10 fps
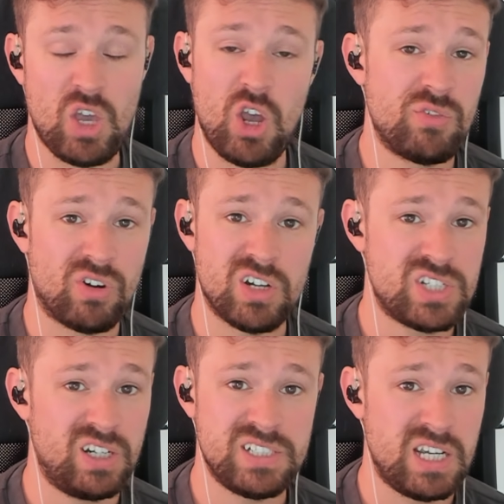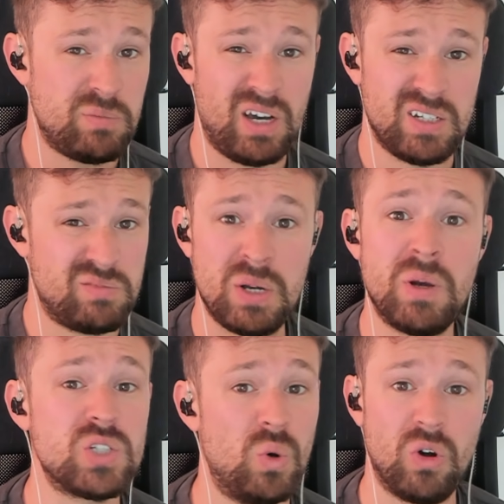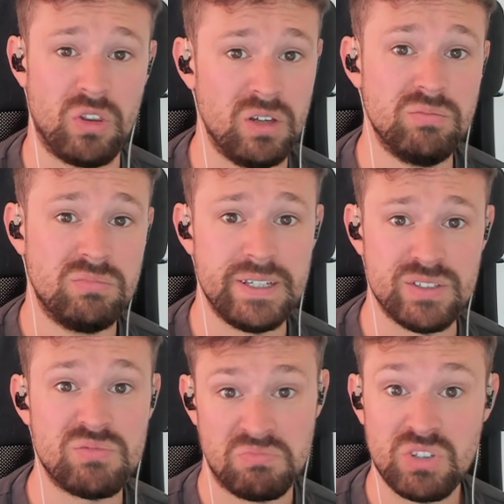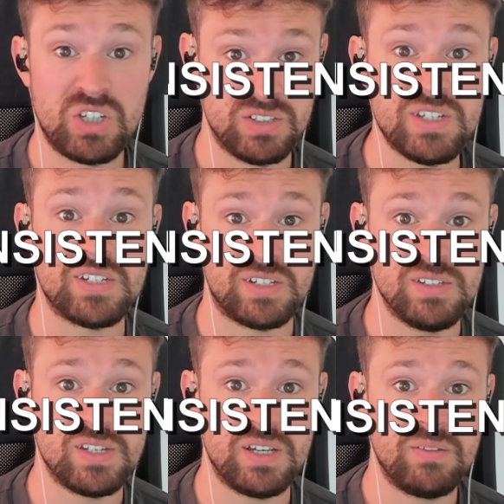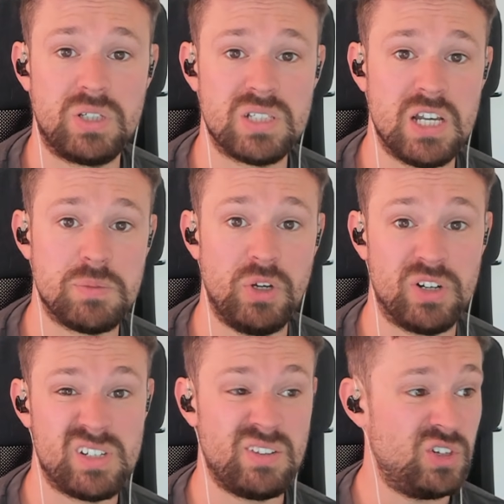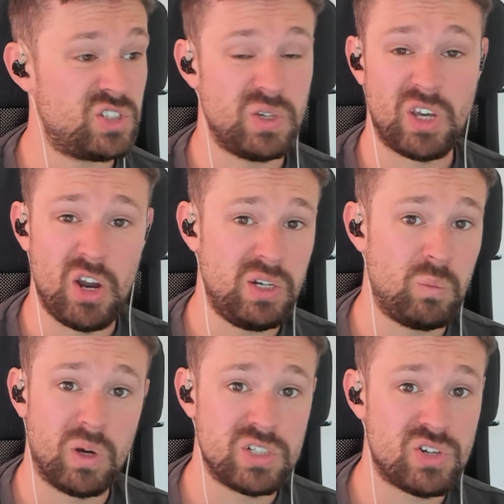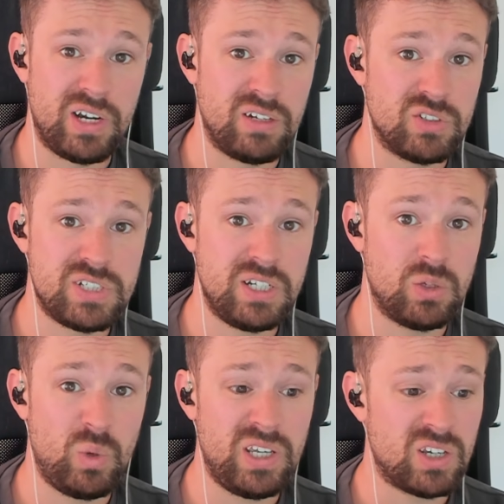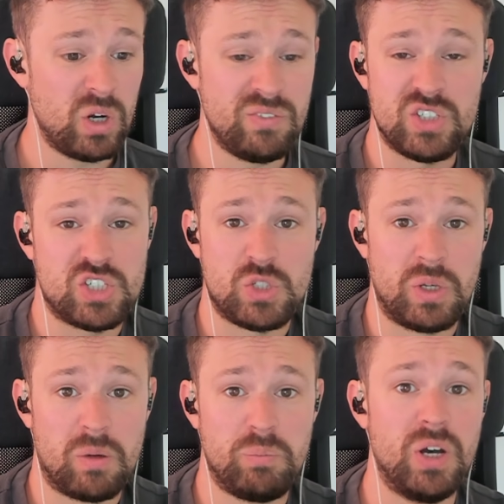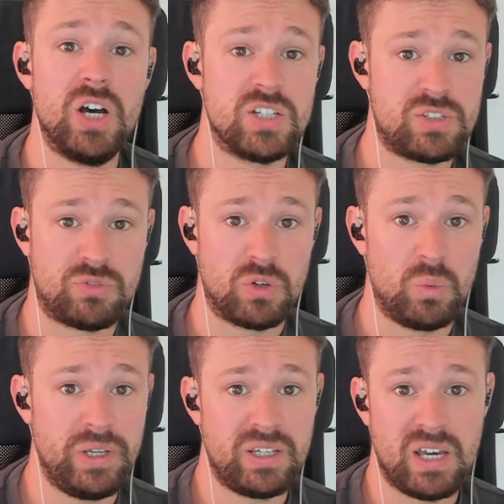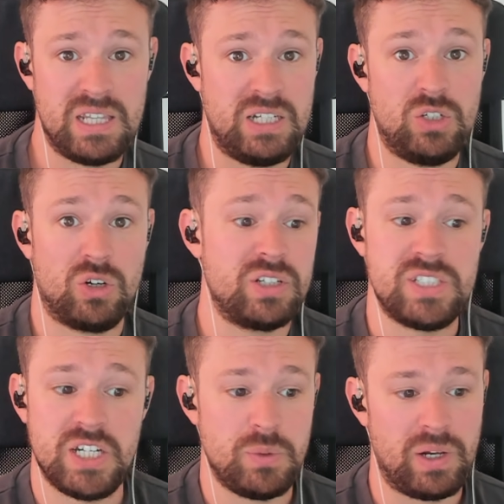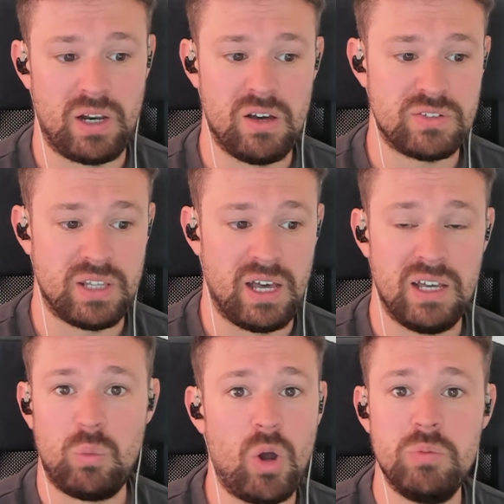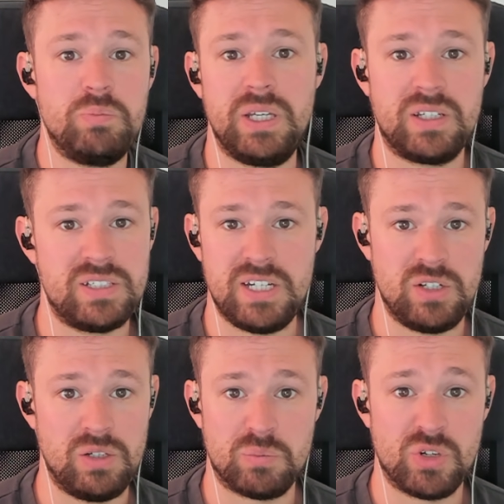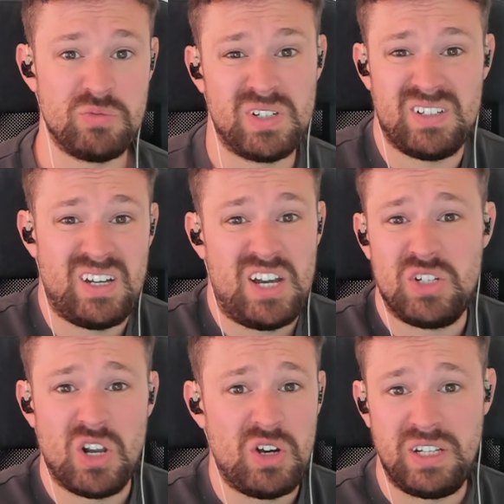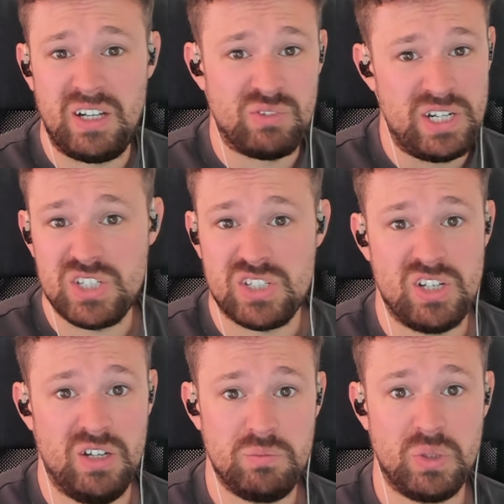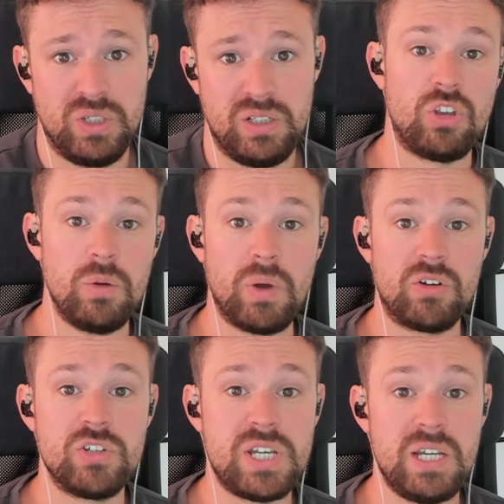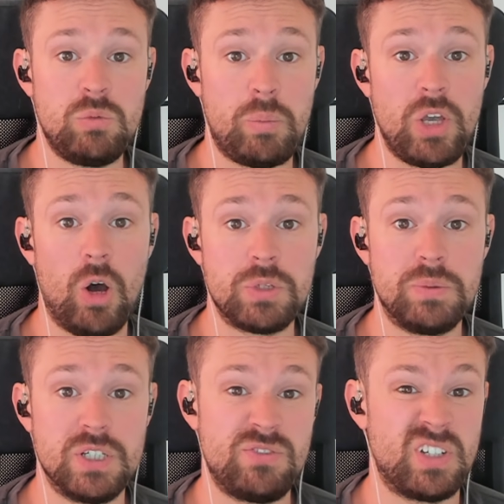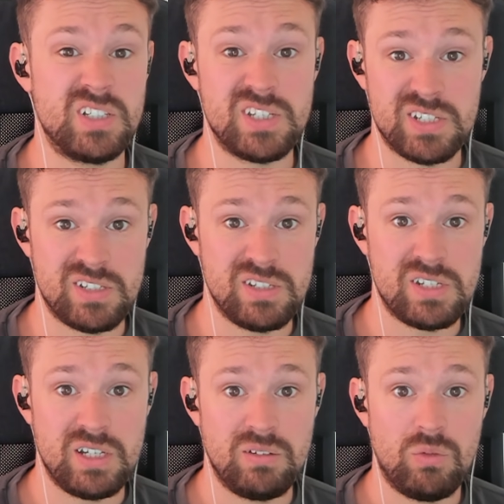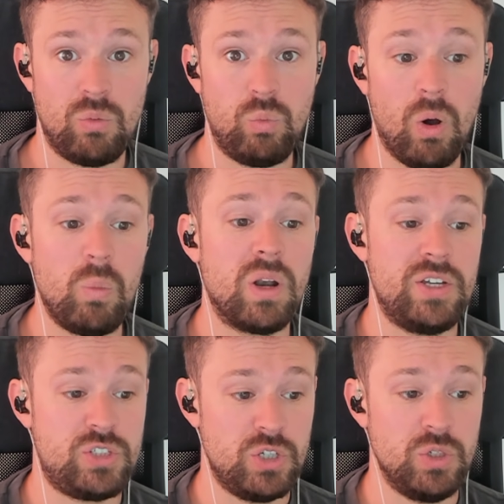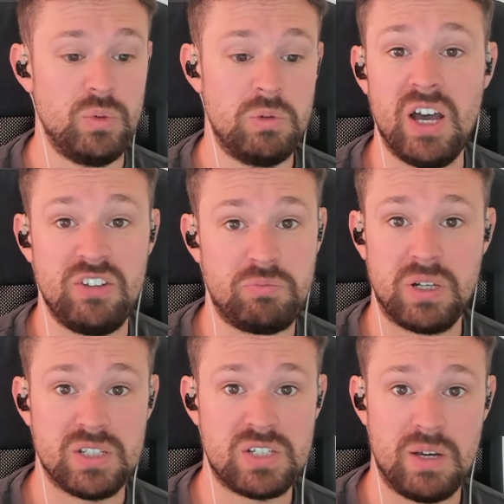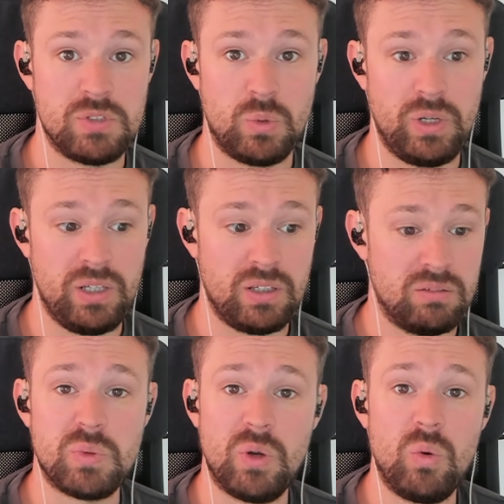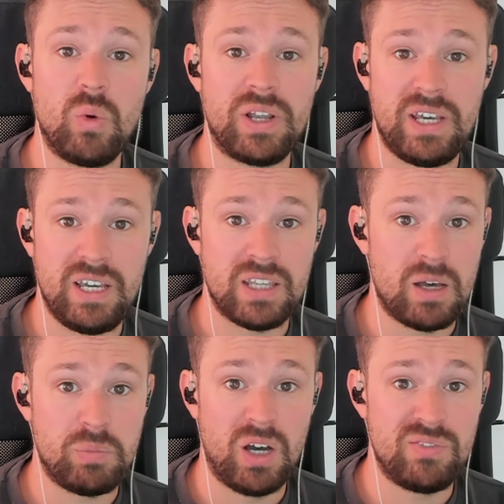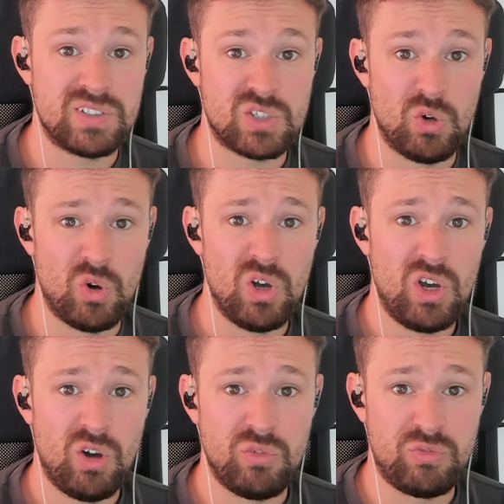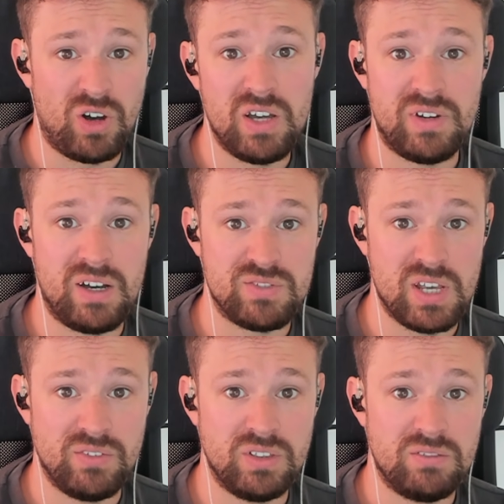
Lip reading: the overarching idea behind pretty much all of them is consistency. Because let's be honest, if you're doing only one training routine a week, or even just doing a burst for a week and then not continuing after that, there won't be continual improvement and you'll only reach a certain point. So my routine will be optimized for consistency. What will I do 5+ times a week? Because we all want to hit that perfect score of 5 out of 7.